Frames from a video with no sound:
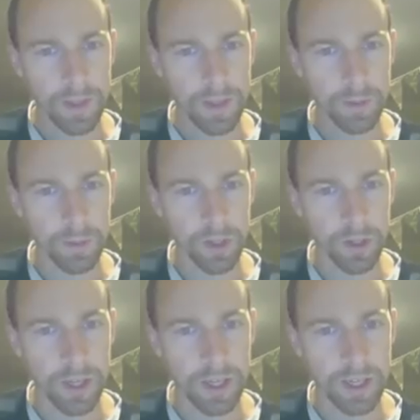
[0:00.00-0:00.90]
and by
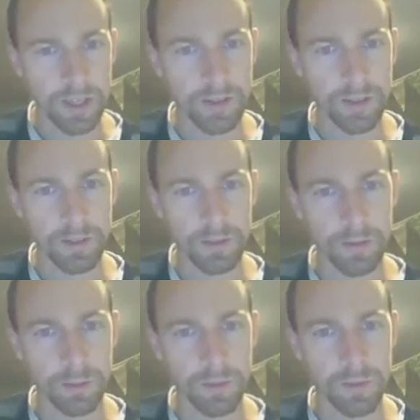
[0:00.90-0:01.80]
her hands.
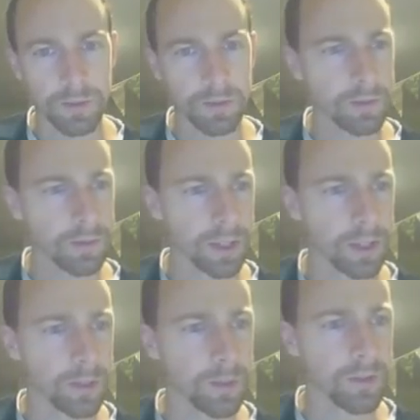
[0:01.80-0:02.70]
Oops. Hang
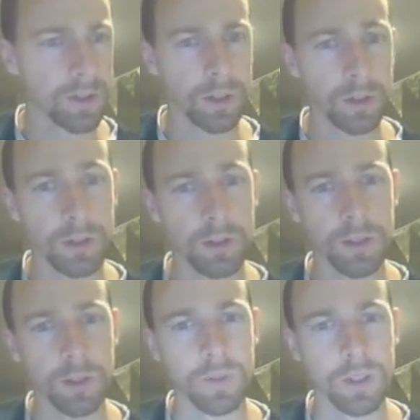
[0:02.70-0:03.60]
on, I going to go
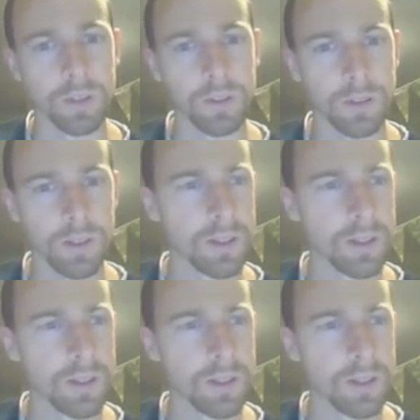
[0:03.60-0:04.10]
close up for this.